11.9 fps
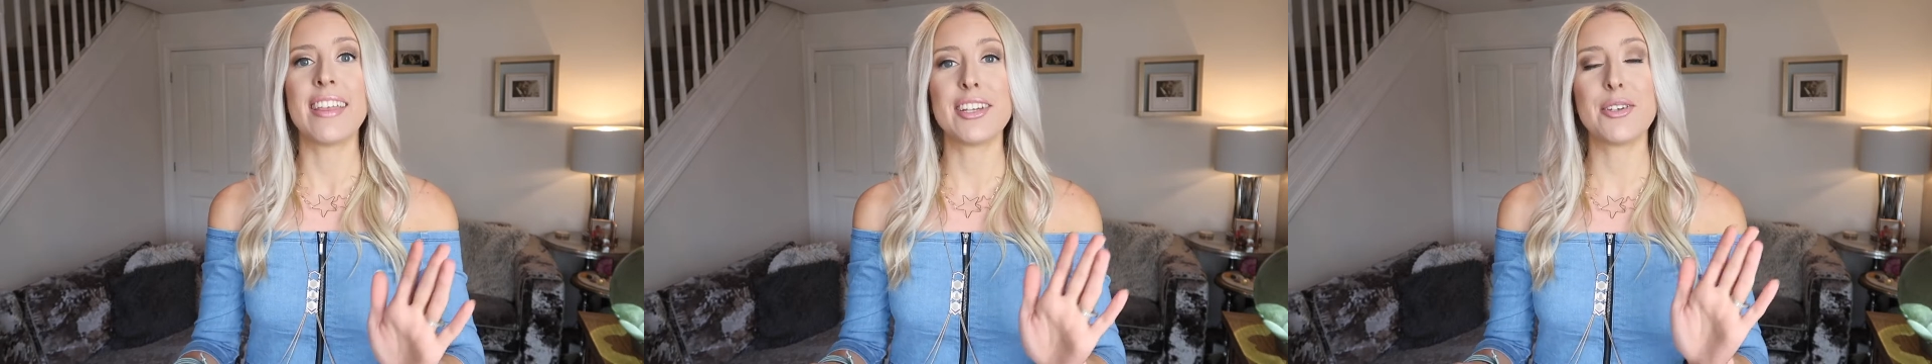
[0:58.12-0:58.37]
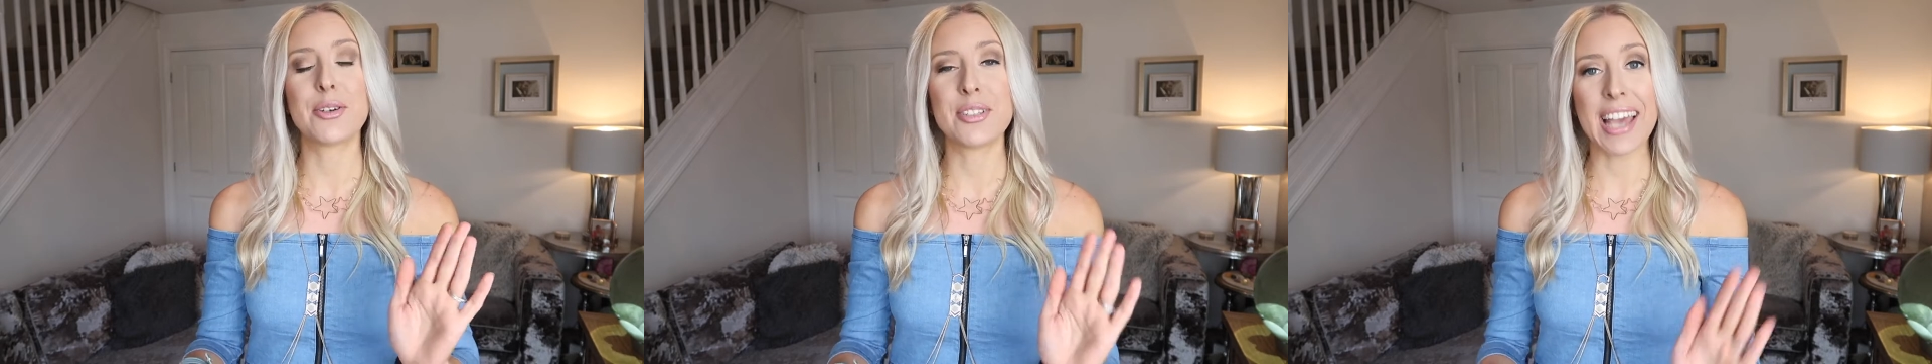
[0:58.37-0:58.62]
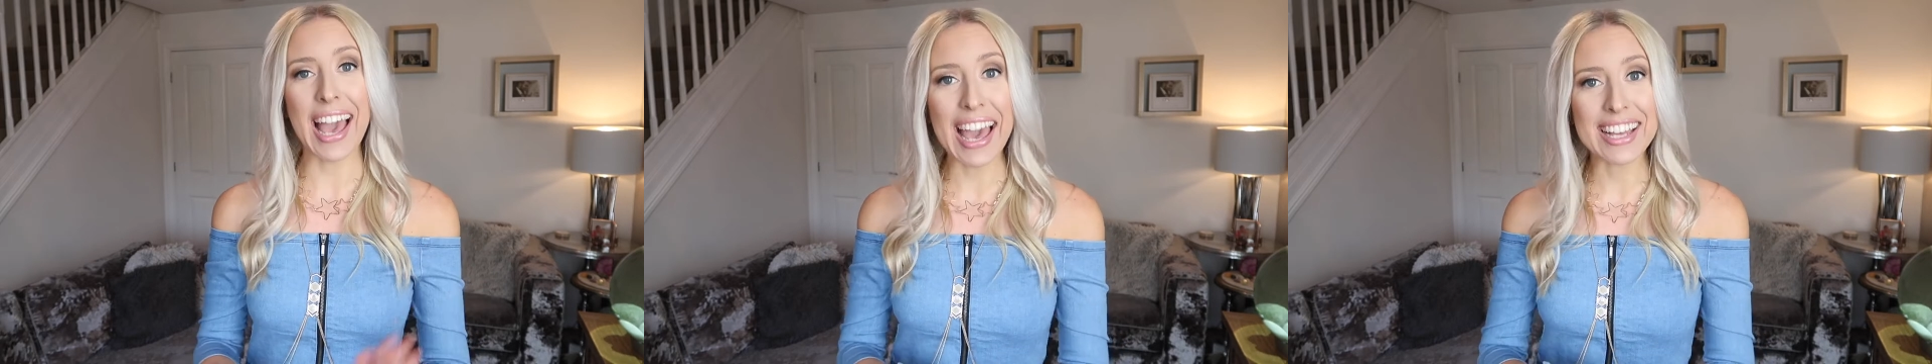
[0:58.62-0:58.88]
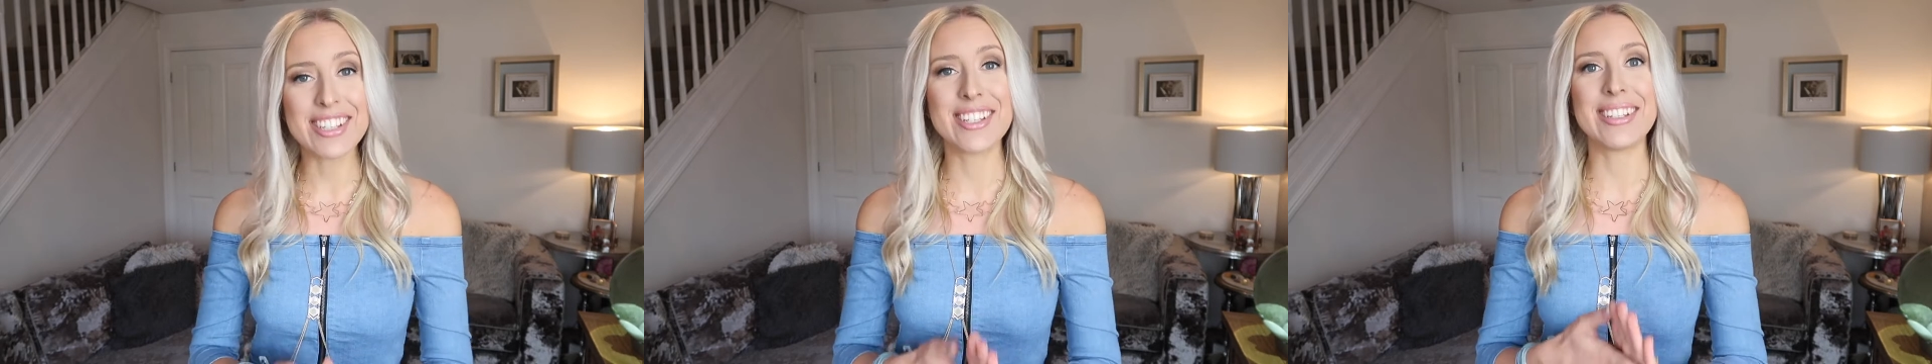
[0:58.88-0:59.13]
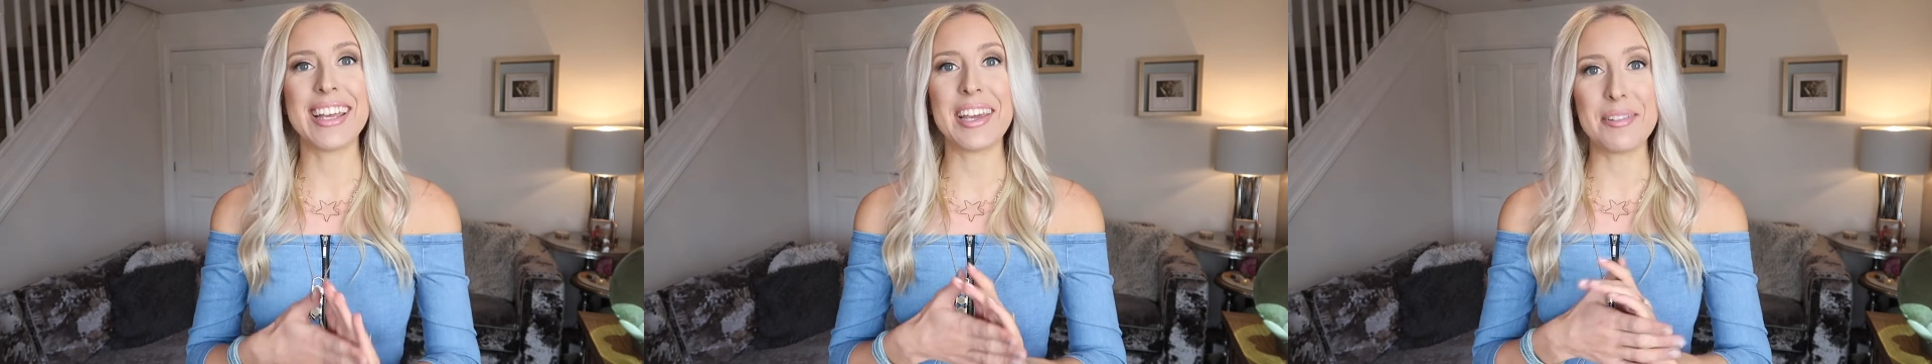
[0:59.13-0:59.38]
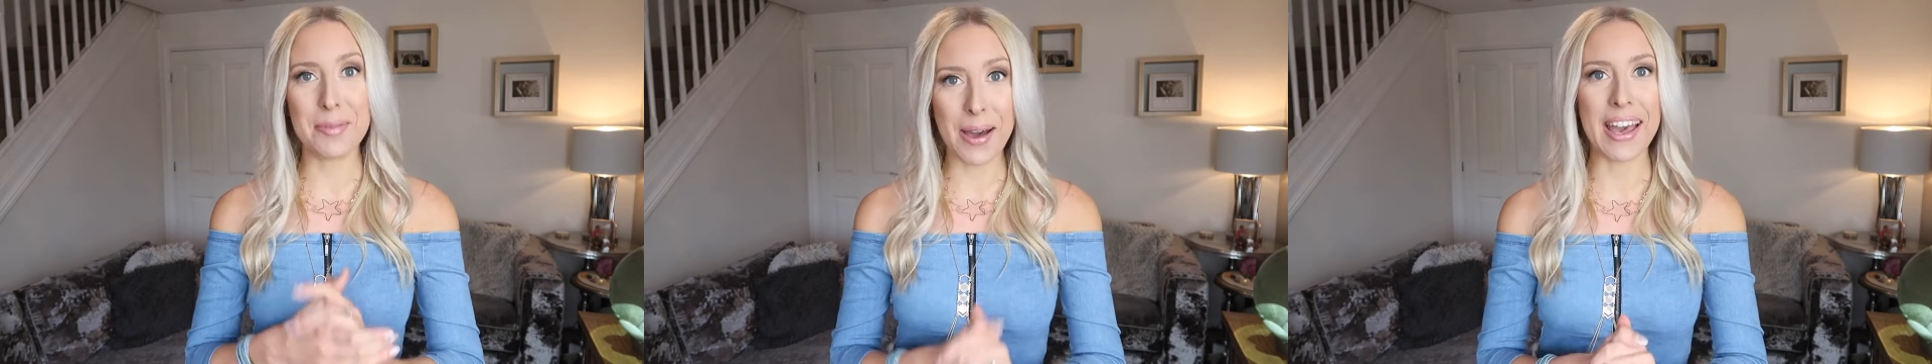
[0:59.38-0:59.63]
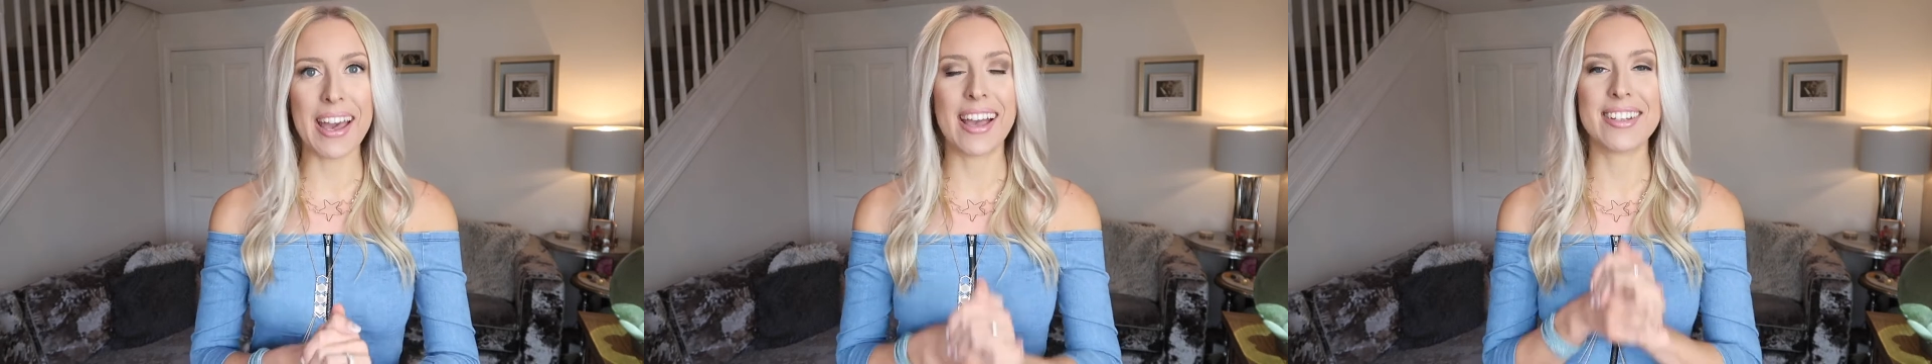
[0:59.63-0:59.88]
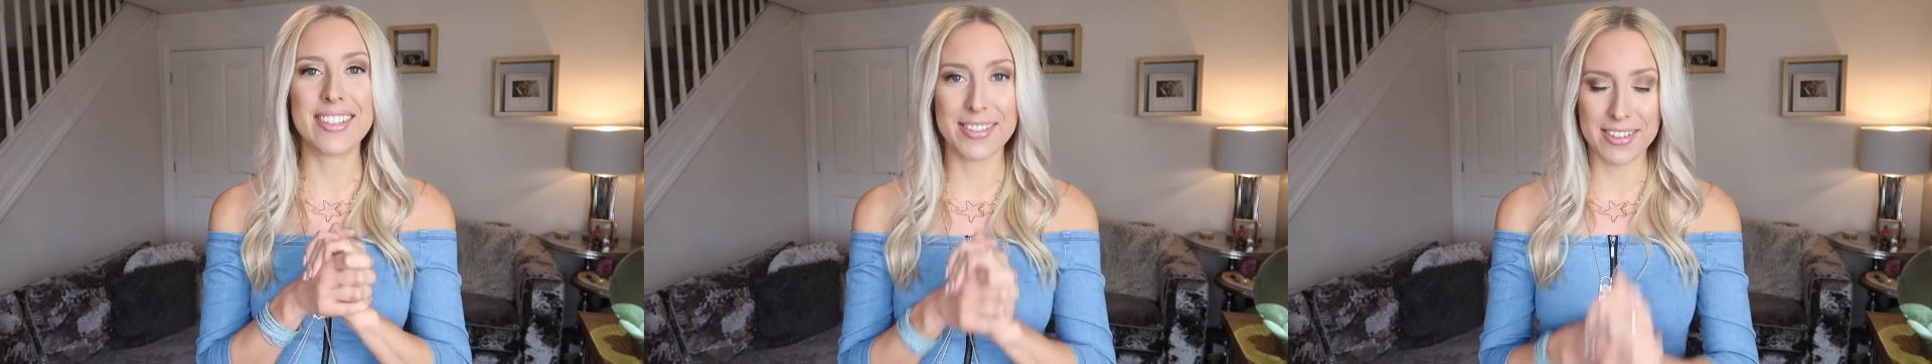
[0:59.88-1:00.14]
that you could actually
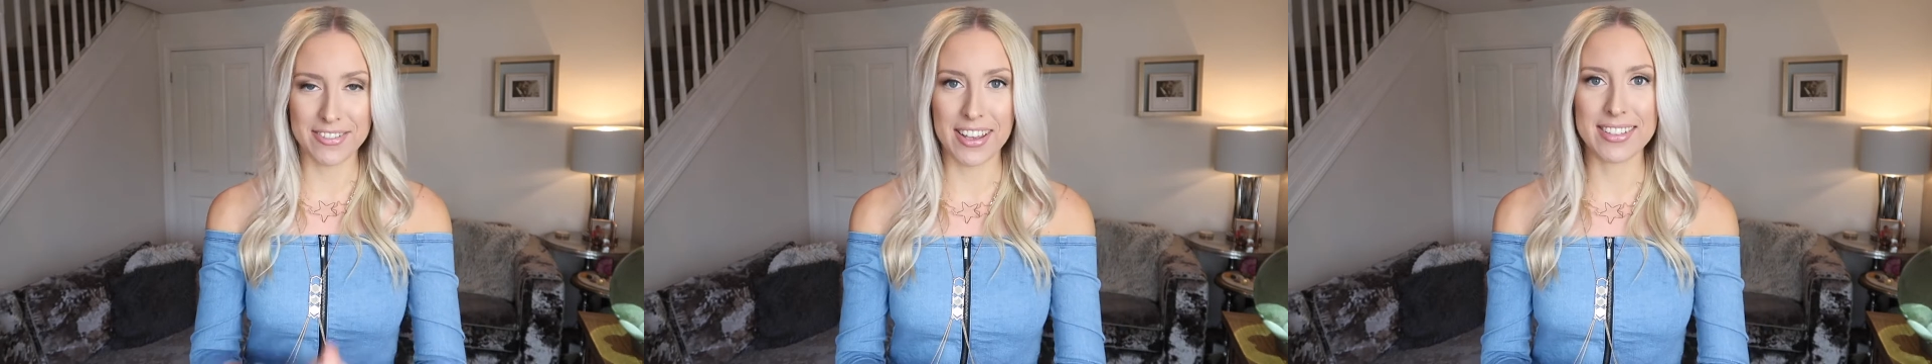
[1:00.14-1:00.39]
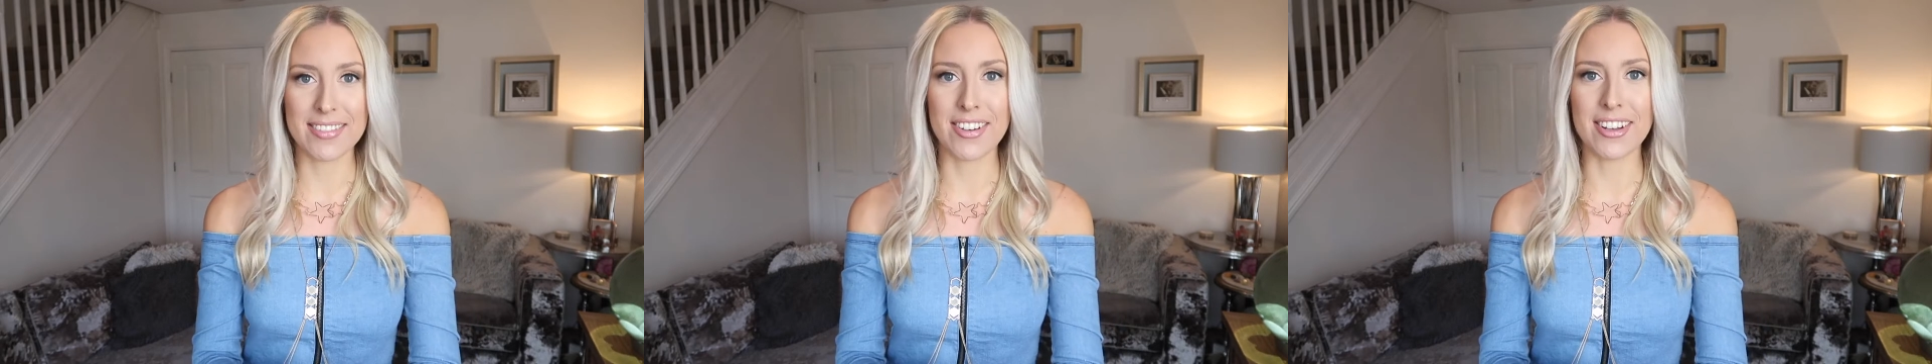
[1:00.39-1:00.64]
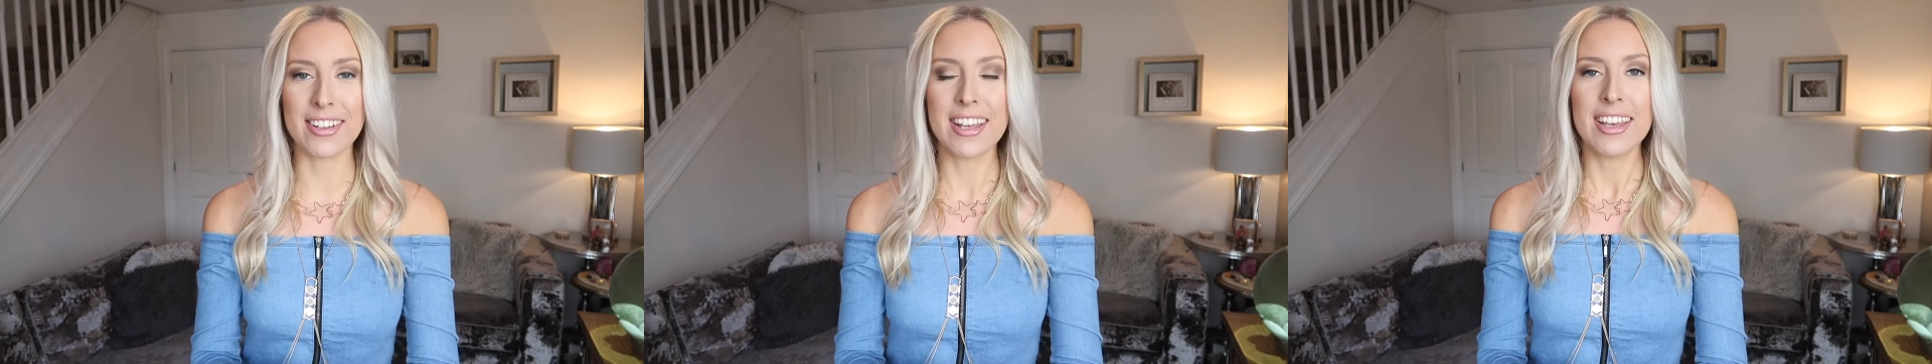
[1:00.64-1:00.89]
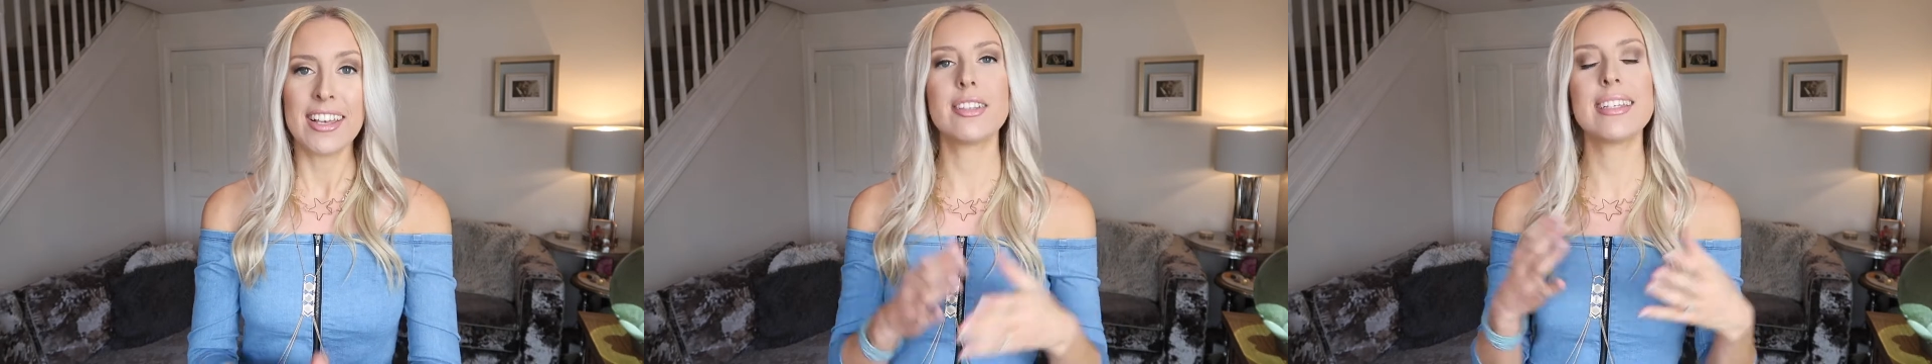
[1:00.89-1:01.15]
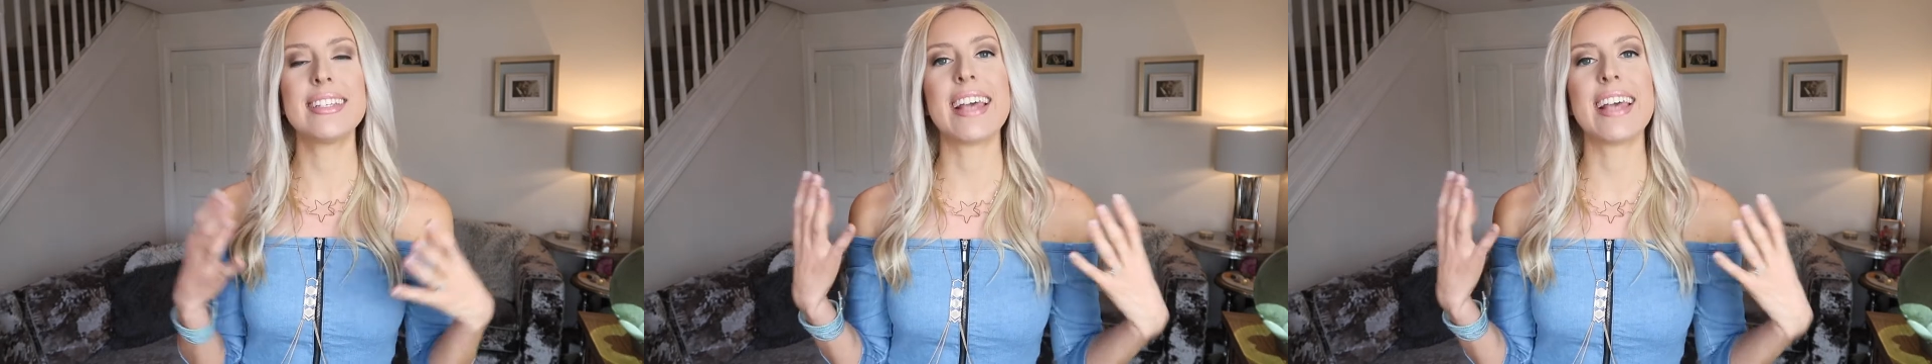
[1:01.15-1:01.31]
wear to a festival. So this